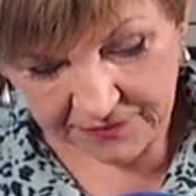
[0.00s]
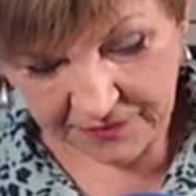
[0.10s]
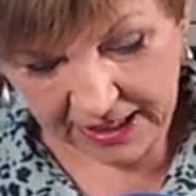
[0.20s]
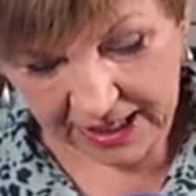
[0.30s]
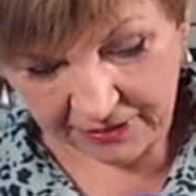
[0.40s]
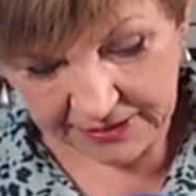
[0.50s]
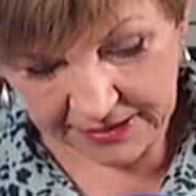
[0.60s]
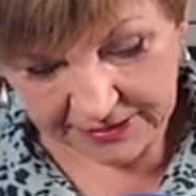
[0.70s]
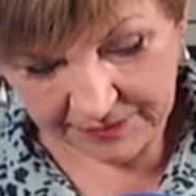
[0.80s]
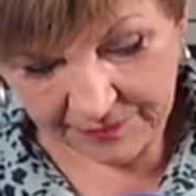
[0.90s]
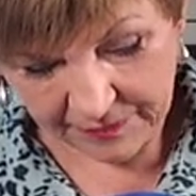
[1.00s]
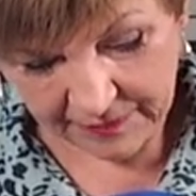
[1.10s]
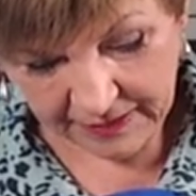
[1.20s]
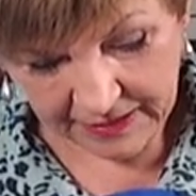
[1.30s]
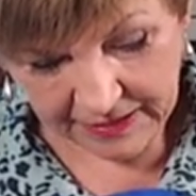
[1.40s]
of carrot.
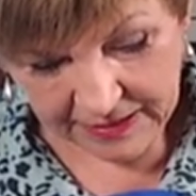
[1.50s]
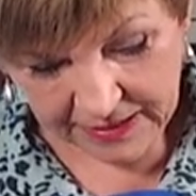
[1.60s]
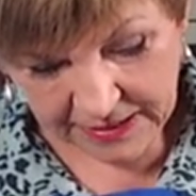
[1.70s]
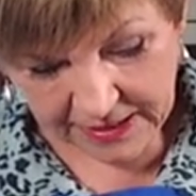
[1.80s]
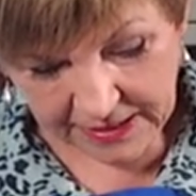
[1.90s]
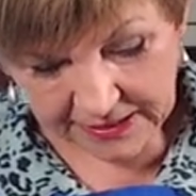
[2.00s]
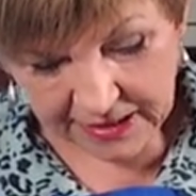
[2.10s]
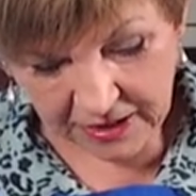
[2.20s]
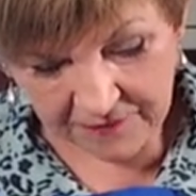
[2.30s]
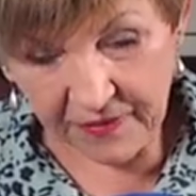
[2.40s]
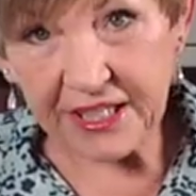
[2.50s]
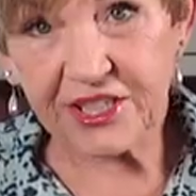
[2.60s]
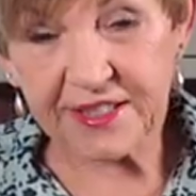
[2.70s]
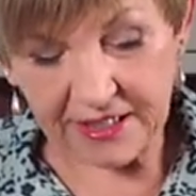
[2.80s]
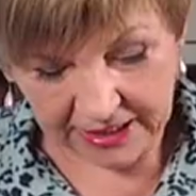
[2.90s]
So the
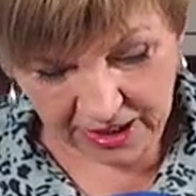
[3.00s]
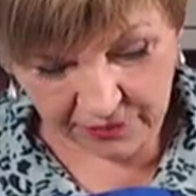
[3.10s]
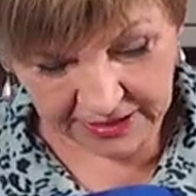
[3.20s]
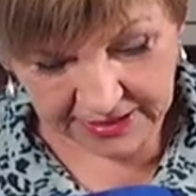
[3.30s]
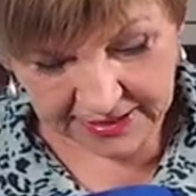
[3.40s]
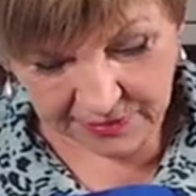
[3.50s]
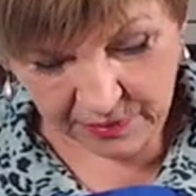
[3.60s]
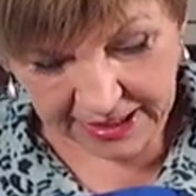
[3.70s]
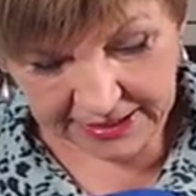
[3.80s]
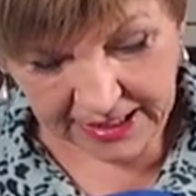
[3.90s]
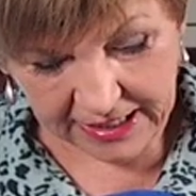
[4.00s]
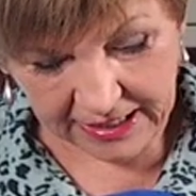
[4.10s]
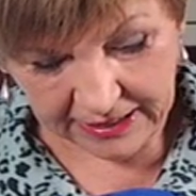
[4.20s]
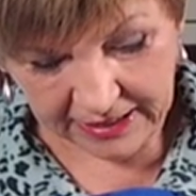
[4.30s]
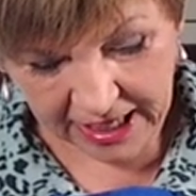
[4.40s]
veggies that go in this one
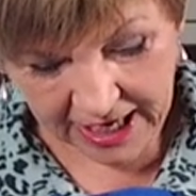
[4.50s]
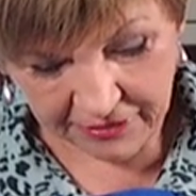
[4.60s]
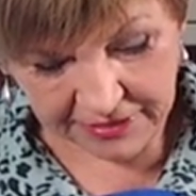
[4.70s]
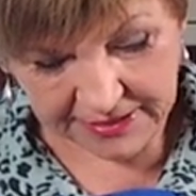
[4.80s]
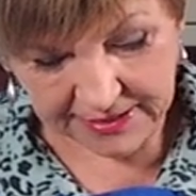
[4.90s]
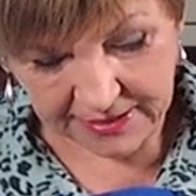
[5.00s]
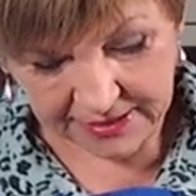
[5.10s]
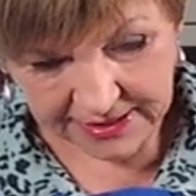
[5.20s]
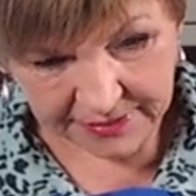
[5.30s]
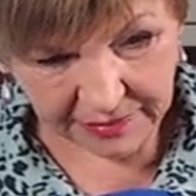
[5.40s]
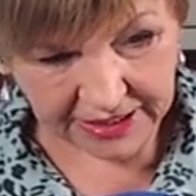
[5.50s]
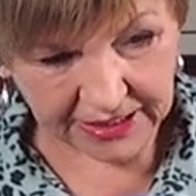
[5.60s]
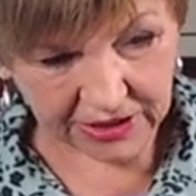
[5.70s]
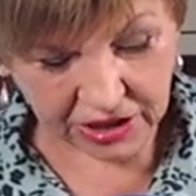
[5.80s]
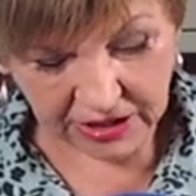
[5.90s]
are carrots,
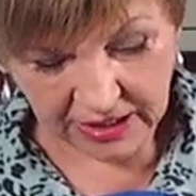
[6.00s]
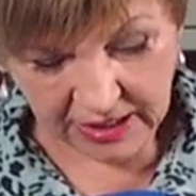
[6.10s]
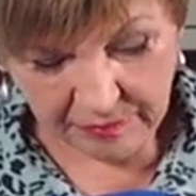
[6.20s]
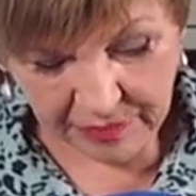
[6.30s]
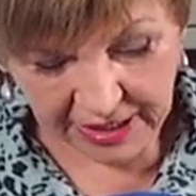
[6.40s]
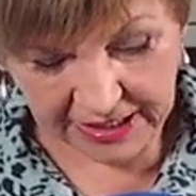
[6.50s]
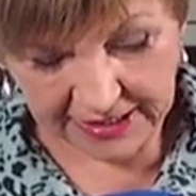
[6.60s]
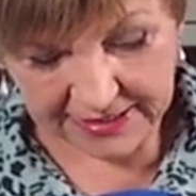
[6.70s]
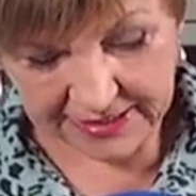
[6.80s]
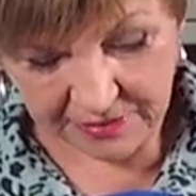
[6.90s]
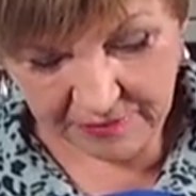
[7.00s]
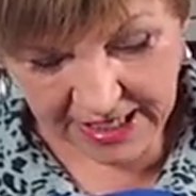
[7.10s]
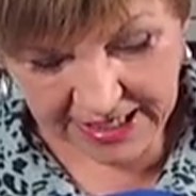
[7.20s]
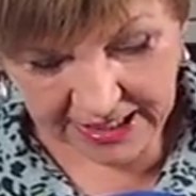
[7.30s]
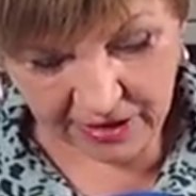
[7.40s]
spinach, peas,
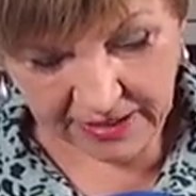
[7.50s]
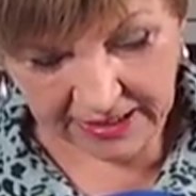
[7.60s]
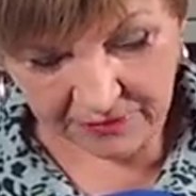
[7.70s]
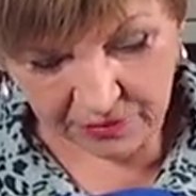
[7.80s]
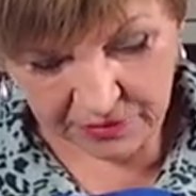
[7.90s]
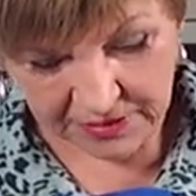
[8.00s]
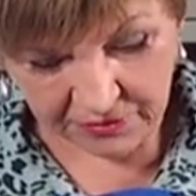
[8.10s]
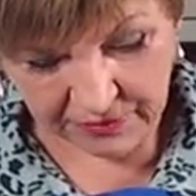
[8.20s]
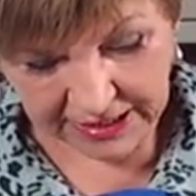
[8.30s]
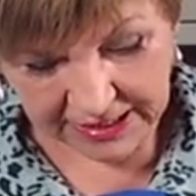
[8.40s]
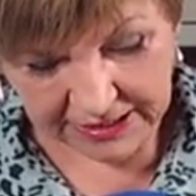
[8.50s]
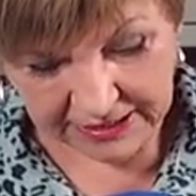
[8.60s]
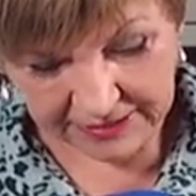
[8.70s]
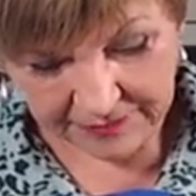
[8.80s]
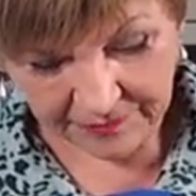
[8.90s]
tomato, and of course the red
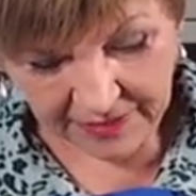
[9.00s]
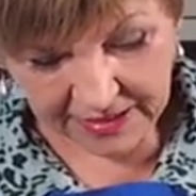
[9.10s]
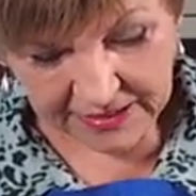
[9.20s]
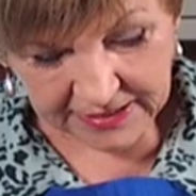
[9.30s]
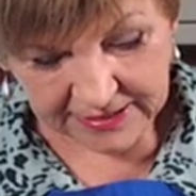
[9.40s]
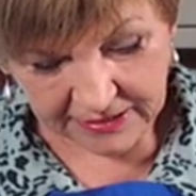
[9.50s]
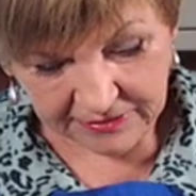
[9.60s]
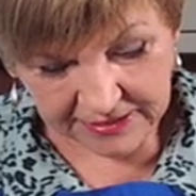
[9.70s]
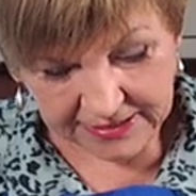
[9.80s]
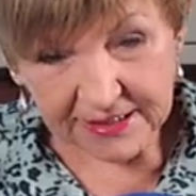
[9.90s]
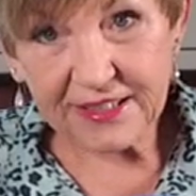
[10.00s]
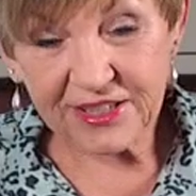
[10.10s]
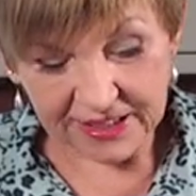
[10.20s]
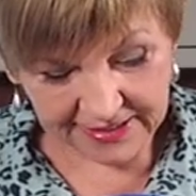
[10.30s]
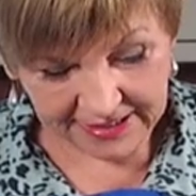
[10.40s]
onion. So it's
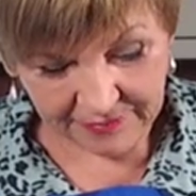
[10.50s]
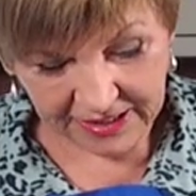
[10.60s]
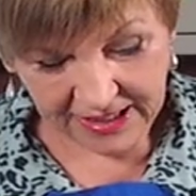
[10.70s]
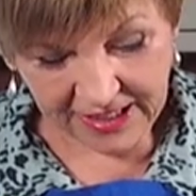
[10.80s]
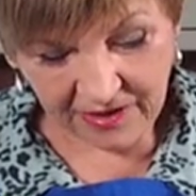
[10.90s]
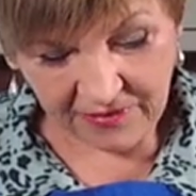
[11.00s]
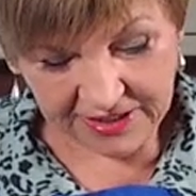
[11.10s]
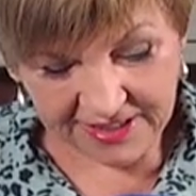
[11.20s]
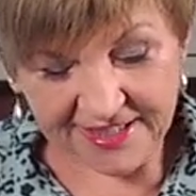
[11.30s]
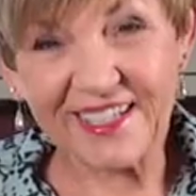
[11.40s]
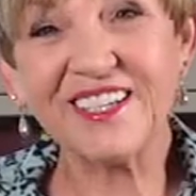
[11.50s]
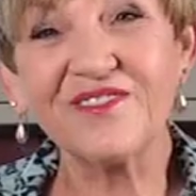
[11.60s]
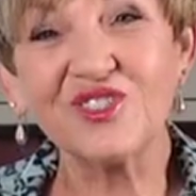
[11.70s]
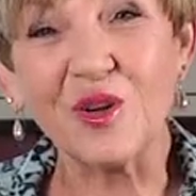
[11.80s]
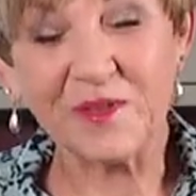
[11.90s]
just something, if you're just sick
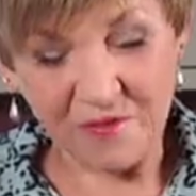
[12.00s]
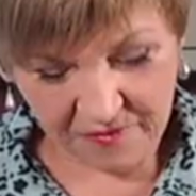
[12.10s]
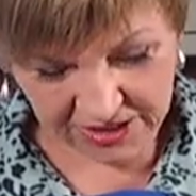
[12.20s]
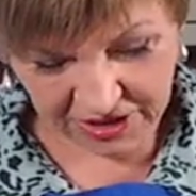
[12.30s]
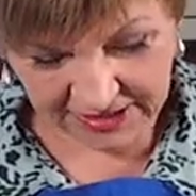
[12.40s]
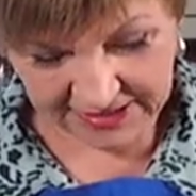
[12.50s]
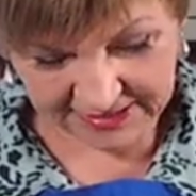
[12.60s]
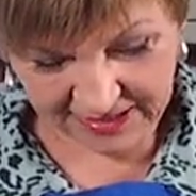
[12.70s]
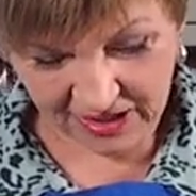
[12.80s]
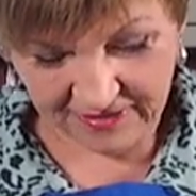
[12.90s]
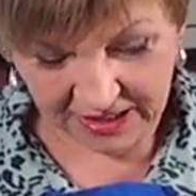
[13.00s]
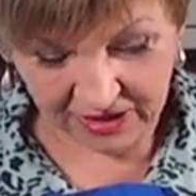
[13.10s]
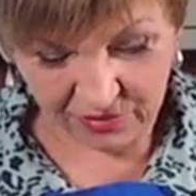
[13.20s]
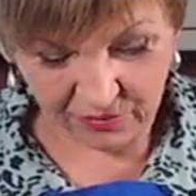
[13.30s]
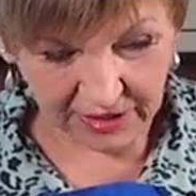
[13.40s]
of chops and veggies, I
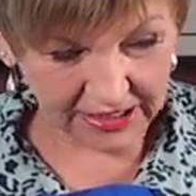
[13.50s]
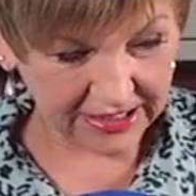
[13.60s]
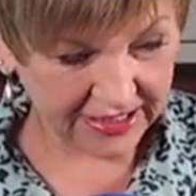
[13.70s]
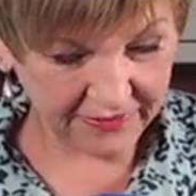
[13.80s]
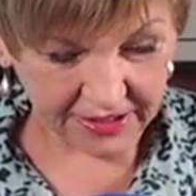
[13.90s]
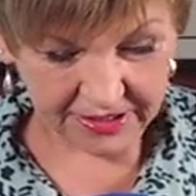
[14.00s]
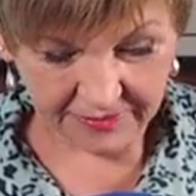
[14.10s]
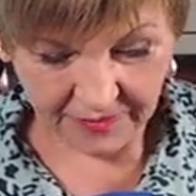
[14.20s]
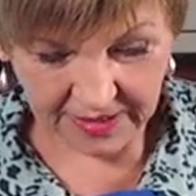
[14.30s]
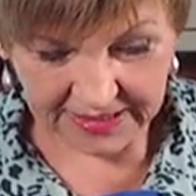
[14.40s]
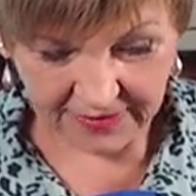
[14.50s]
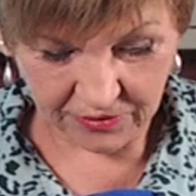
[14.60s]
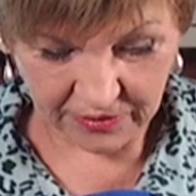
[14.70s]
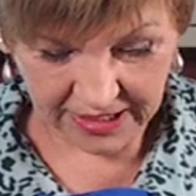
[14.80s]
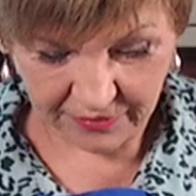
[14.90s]
think you'll really love it. Let's have a
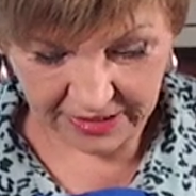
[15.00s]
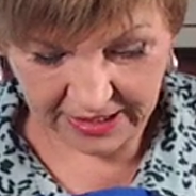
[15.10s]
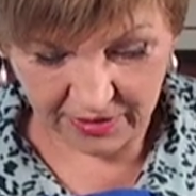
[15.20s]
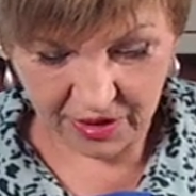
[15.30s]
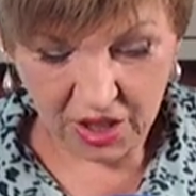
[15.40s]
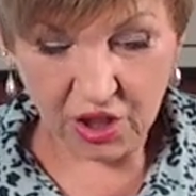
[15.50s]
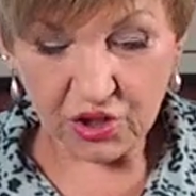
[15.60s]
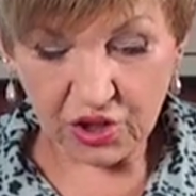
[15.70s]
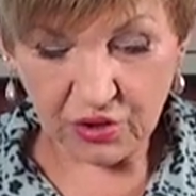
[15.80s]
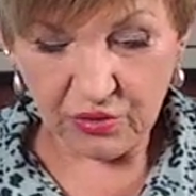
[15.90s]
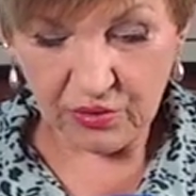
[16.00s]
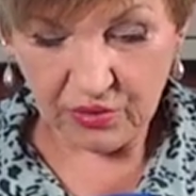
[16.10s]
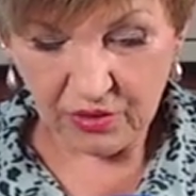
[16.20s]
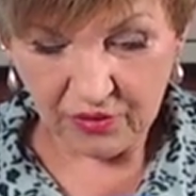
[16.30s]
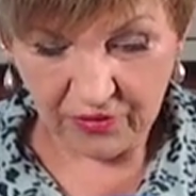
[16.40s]
look how we're going.
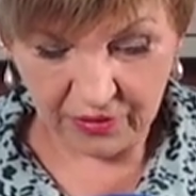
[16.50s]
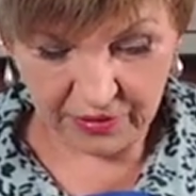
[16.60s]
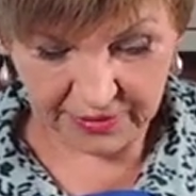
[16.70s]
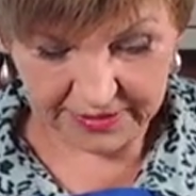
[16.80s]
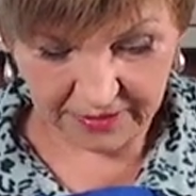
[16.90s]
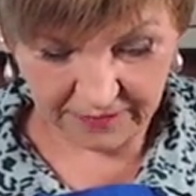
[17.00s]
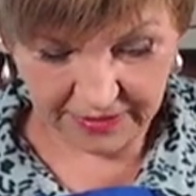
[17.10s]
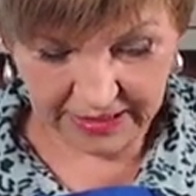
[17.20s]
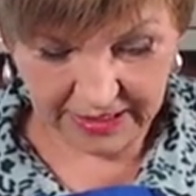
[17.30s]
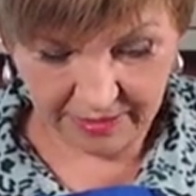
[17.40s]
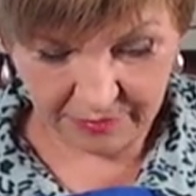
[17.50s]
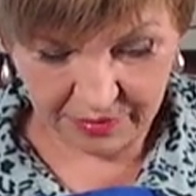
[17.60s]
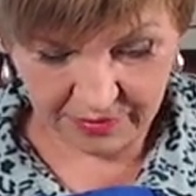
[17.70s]
2/3 of a cup.